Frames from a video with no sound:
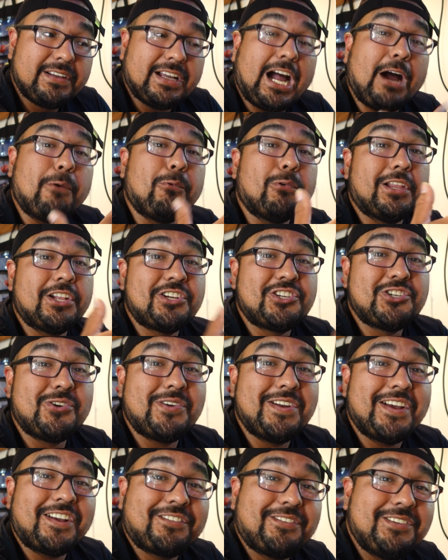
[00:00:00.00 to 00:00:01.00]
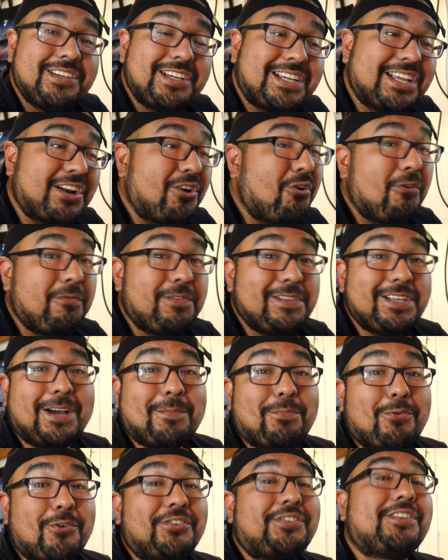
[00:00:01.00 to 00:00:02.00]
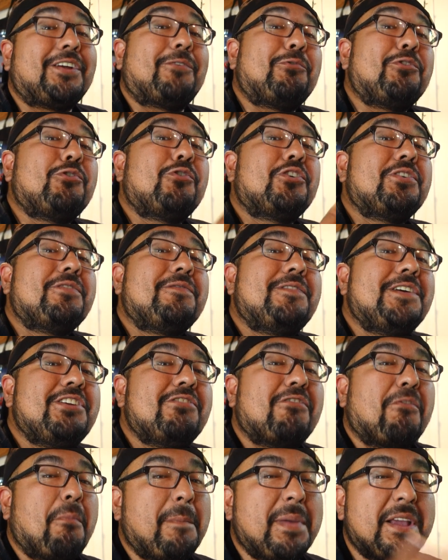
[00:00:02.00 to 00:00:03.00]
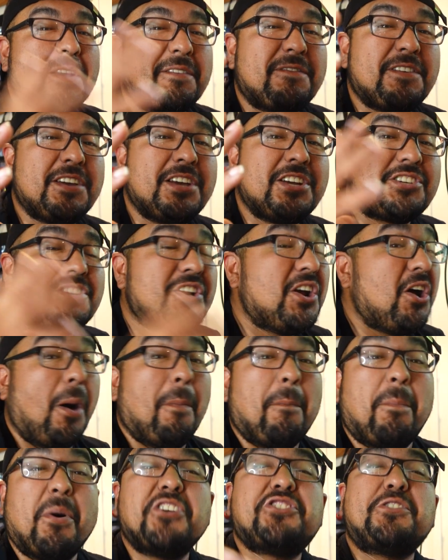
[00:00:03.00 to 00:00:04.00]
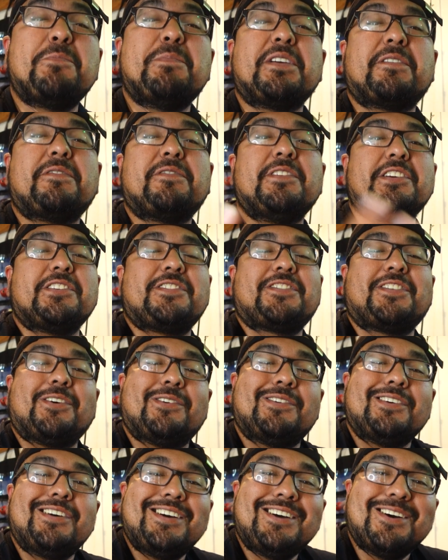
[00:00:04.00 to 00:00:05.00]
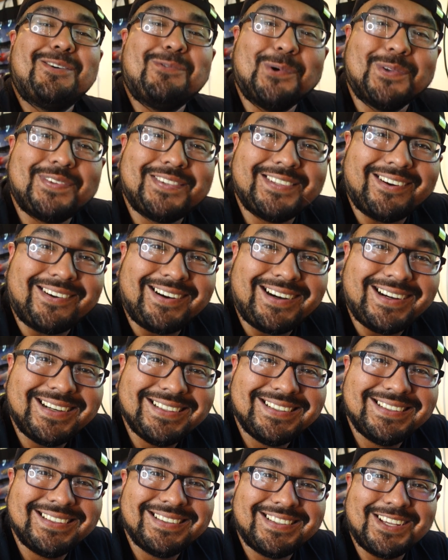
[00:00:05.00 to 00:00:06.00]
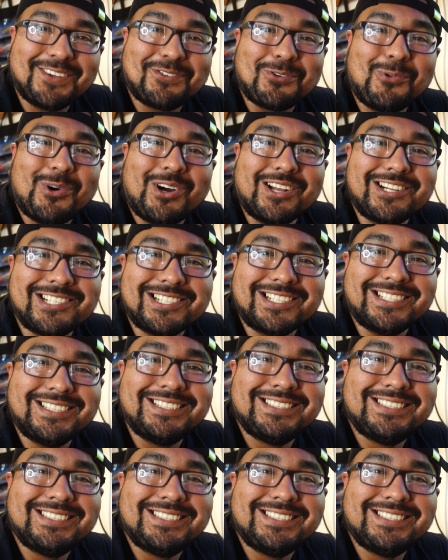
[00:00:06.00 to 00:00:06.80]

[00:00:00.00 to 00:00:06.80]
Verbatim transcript: I will let you know next week, and hopefully I'll post a real good video of big fish, a bunch of big fish. So we'll see, all right? Thanks for watching.